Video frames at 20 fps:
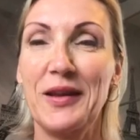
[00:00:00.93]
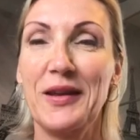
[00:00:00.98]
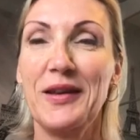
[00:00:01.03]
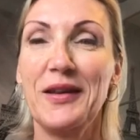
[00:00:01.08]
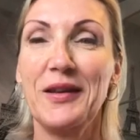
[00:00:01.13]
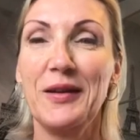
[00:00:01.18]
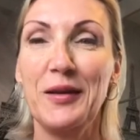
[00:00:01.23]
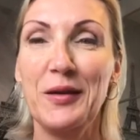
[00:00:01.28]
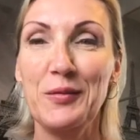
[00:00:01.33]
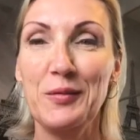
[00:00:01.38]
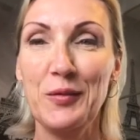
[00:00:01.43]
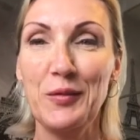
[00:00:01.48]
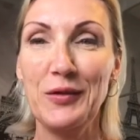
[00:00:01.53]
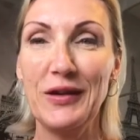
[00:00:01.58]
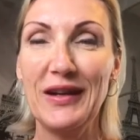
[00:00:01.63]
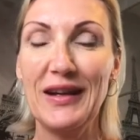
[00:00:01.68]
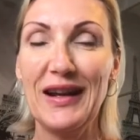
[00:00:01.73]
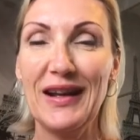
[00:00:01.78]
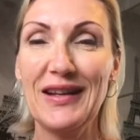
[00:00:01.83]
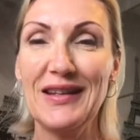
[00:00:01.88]
Good morning,
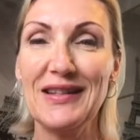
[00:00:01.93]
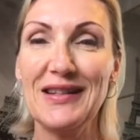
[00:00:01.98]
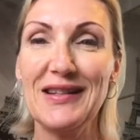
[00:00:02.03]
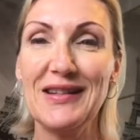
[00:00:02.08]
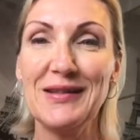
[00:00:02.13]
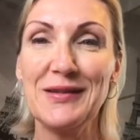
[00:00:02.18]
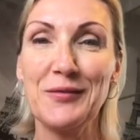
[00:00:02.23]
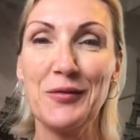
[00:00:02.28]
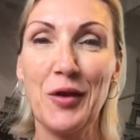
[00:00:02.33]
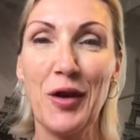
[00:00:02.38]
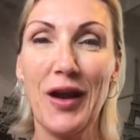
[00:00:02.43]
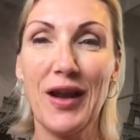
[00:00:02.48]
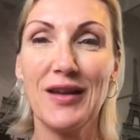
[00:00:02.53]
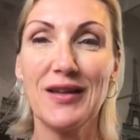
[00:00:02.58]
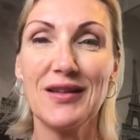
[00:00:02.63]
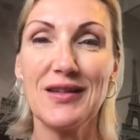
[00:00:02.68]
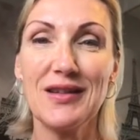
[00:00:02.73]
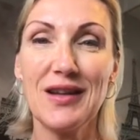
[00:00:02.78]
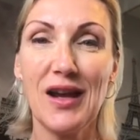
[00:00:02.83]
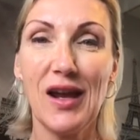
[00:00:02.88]
ladies. Right,
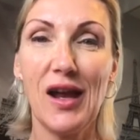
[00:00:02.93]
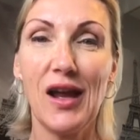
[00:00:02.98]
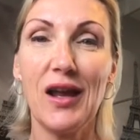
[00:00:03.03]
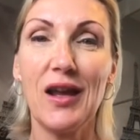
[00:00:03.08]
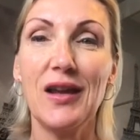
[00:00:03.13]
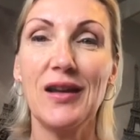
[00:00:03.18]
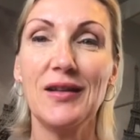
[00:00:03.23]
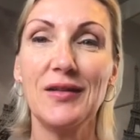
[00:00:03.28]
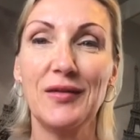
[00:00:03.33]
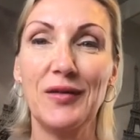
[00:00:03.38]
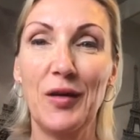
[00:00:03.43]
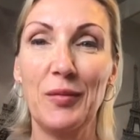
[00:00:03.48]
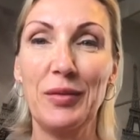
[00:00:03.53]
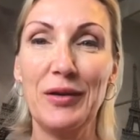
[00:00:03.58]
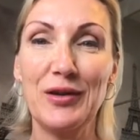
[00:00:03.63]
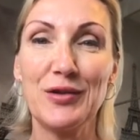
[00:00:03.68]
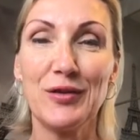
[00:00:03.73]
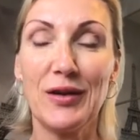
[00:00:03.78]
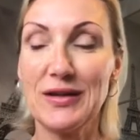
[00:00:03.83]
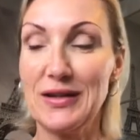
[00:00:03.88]
today I've been
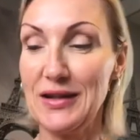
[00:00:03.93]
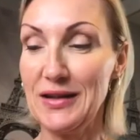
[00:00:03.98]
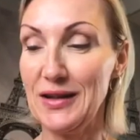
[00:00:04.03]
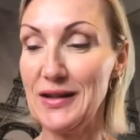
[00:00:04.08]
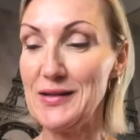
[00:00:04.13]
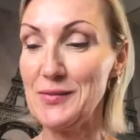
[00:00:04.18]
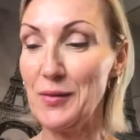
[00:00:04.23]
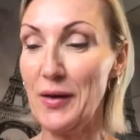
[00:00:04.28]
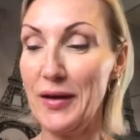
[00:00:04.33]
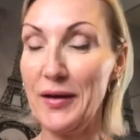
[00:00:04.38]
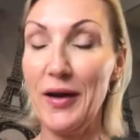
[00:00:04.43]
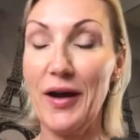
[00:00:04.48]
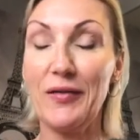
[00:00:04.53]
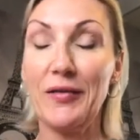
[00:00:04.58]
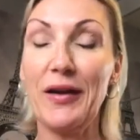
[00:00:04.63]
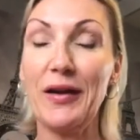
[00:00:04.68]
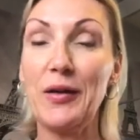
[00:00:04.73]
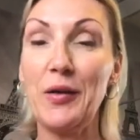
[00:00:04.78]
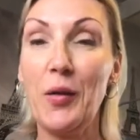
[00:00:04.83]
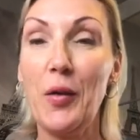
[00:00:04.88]
dreading this one. I've
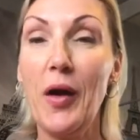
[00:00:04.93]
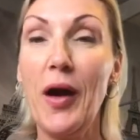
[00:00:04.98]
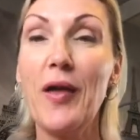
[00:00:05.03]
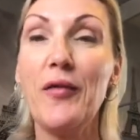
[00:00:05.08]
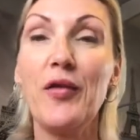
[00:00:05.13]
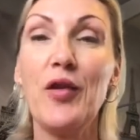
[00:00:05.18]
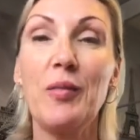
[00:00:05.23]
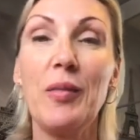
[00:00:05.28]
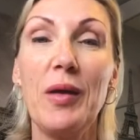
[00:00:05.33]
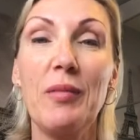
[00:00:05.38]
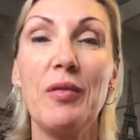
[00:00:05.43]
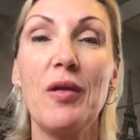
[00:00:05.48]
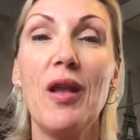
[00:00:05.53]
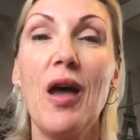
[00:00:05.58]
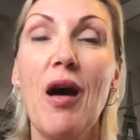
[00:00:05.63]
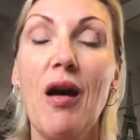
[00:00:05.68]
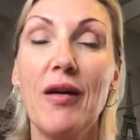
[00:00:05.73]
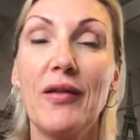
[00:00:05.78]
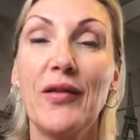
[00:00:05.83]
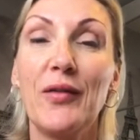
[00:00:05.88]
had quite a few people
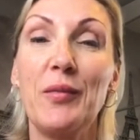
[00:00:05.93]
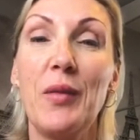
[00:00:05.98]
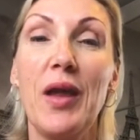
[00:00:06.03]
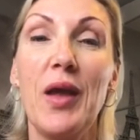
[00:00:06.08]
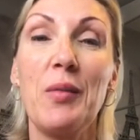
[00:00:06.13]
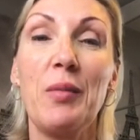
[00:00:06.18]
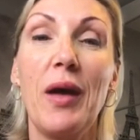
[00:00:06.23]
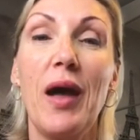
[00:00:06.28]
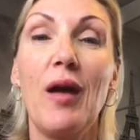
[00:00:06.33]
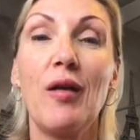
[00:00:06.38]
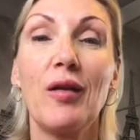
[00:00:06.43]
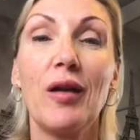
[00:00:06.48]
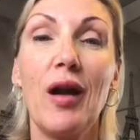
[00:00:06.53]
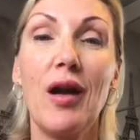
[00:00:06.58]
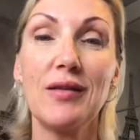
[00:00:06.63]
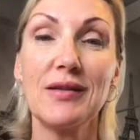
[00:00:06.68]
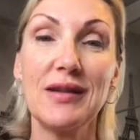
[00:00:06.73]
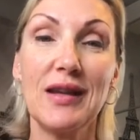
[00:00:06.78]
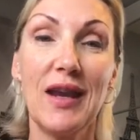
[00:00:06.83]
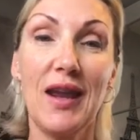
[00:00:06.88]
ask me about
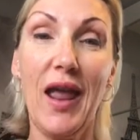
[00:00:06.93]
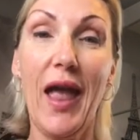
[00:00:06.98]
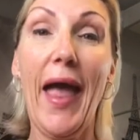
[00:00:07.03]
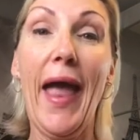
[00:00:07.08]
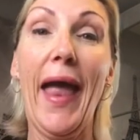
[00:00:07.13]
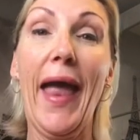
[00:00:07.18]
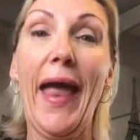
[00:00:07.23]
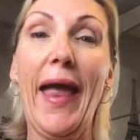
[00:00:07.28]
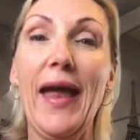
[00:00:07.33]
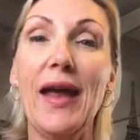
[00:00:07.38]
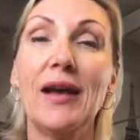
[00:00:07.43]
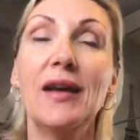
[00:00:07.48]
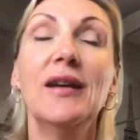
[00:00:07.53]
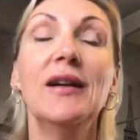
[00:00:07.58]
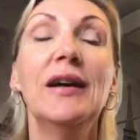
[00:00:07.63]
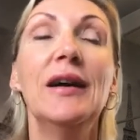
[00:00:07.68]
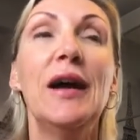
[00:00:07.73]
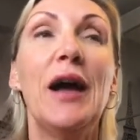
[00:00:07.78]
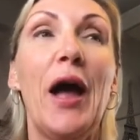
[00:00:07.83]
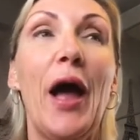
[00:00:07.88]
cutting hair.
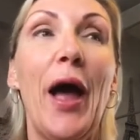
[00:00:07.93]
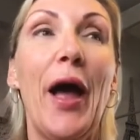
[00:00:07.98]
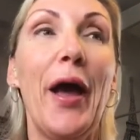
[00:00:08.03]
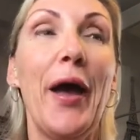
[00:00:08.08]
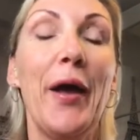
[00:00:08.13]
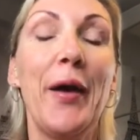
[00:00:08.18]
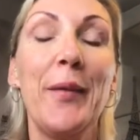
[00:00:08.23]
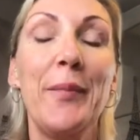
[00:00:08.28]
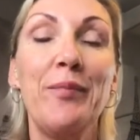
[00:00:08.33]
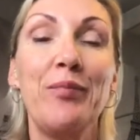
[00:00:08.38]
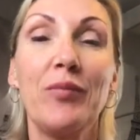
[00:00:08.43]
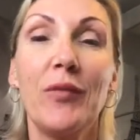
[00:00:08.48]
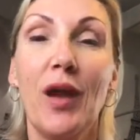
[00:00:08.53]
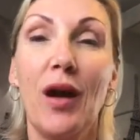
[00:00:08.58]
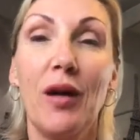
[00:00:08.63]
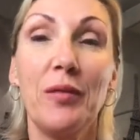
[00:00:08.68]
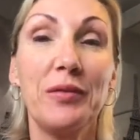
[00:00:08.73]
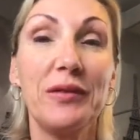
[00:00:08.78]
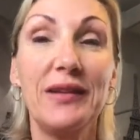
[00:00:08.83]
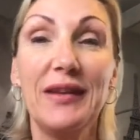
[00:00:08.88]
I
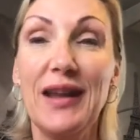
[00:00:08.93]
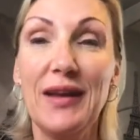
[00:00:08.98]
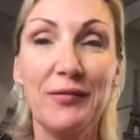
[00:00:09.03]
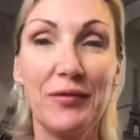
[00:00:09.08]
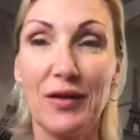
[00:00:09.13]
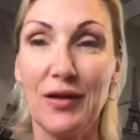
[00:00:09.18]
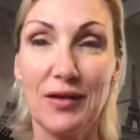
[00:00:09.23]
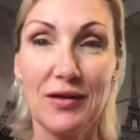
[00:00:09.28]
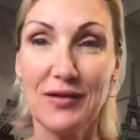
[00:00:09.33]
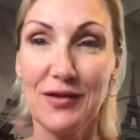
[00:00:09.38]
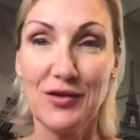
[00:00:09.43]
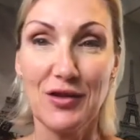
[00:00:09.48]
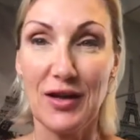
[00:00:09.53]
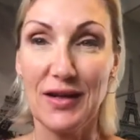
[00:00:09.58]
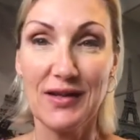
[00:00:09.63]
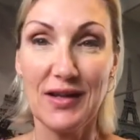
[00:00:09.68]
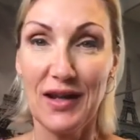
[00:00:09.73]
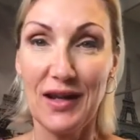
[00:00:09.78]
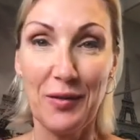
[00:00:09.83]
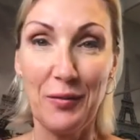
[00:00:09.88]
would never suggest
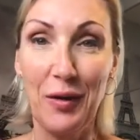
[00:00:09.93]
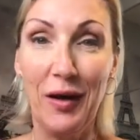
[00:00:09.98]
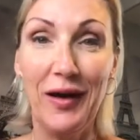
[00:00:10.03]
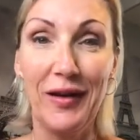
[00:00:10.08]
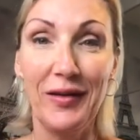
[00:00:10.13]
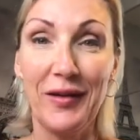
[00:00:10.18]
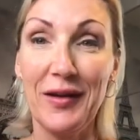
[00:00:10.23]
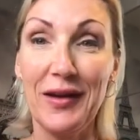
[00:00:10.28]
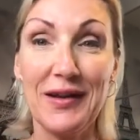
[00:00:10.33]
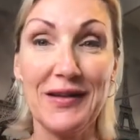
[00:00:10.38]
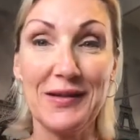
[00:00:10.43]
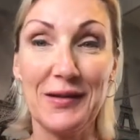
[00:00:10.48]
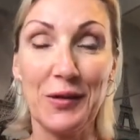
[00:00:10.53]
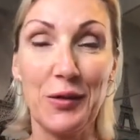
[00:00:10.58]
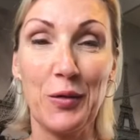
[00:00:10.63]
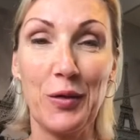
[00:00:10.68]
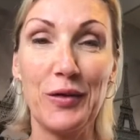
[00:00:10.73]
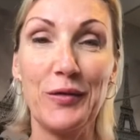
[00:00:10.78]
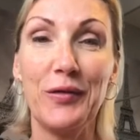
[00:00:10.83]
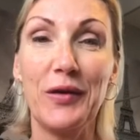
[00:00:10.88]
anyone that isn't a
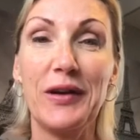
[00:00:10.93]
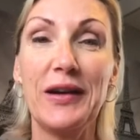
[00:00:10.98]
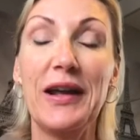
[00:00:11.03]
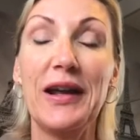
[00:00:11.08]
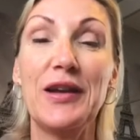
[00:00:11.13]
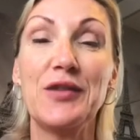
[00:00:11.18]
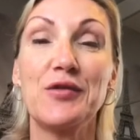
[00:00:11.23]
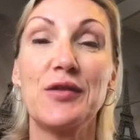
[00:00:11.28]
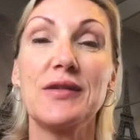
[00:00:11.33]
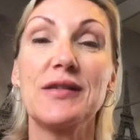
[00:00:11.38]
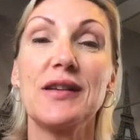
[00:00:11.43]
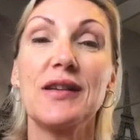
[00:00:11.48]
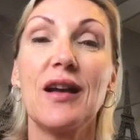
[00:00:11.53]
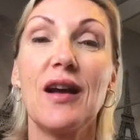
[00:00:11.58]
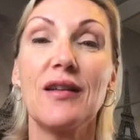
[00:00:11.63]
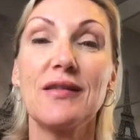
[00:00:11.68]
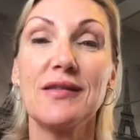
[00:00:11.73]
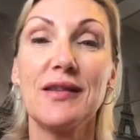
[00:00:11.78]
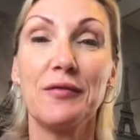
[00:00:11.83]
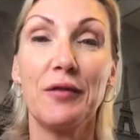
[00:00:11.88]
qualified hairdresser
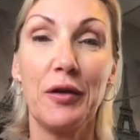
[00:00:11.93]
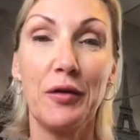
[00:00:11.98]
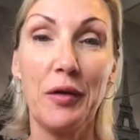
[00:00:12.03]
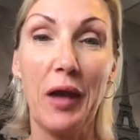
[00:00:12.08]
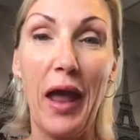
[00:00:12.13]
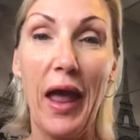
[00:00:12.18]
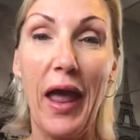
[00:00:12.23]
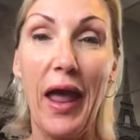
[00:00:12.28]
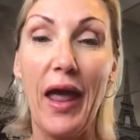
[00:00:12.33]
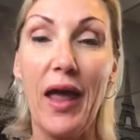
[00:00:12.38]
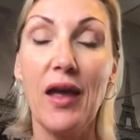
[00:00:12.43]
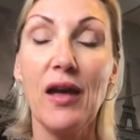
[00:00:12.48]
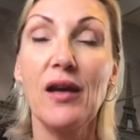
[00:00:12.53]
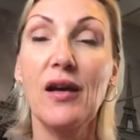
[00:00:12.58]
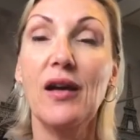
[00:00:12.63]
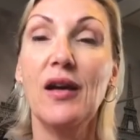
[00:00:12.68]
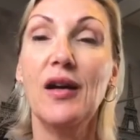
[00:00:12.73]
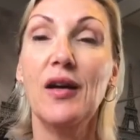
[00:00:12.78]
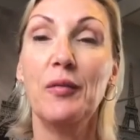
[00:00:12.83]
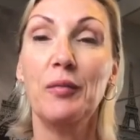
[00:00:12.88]
cuts their own hair,
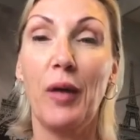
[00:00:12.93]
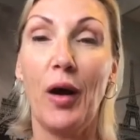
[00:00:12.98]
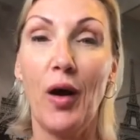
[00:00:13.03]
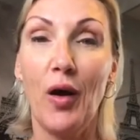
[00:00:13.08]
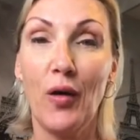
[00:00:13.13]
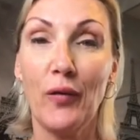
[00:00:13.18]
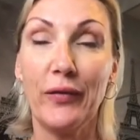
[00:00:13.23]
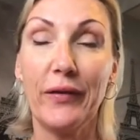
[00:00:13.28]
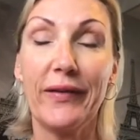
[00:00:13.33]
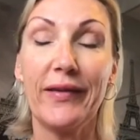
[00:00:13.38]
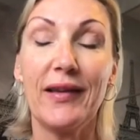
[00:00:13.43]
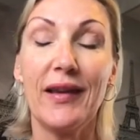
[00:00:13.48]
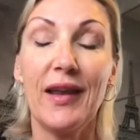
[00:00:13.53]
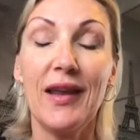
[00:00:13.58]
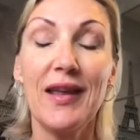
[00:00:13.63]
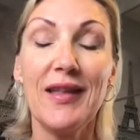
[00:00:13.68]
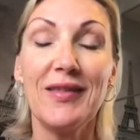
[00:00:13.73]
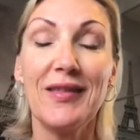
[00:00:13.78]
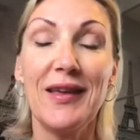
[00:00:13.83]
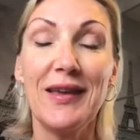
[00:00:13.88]
but obviously
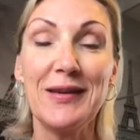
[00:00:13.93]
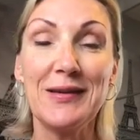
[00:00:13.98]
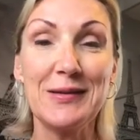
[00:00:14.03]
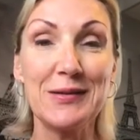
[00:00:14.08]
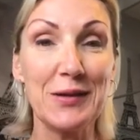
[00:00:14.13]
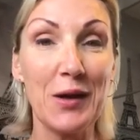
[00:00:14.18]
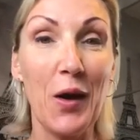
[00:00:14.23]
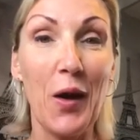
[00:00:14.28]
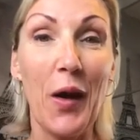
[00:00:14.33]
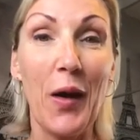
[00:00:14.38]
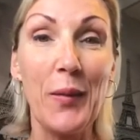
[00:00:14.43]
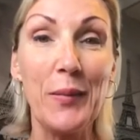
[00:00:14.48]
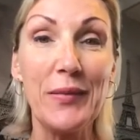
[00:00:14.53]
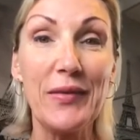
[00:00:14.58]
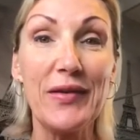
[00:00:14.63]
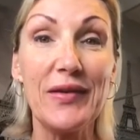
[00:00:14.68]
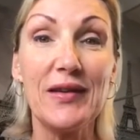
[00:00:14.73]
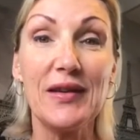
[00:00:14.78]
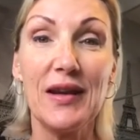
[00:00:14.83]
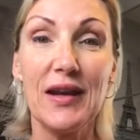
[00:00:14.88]
in these times,
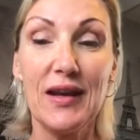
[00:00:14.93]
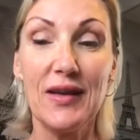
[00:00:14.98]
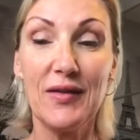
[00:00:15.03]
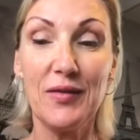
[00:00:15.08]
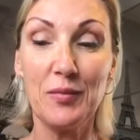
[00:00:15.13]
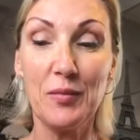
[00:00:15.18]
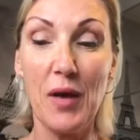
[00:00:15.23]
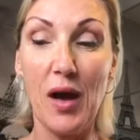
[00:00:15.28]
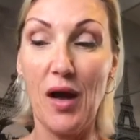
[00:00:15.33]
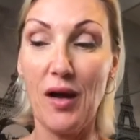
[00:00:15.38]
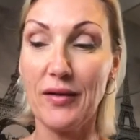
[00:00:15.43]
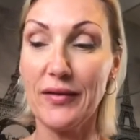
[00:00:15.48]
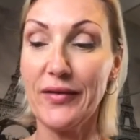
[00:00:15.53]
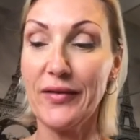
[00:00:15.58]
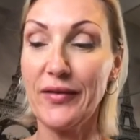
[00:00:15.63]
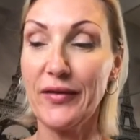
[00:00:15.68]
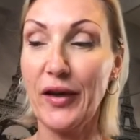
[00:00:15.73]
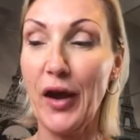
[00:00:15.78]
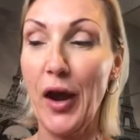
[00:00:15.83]
needs must.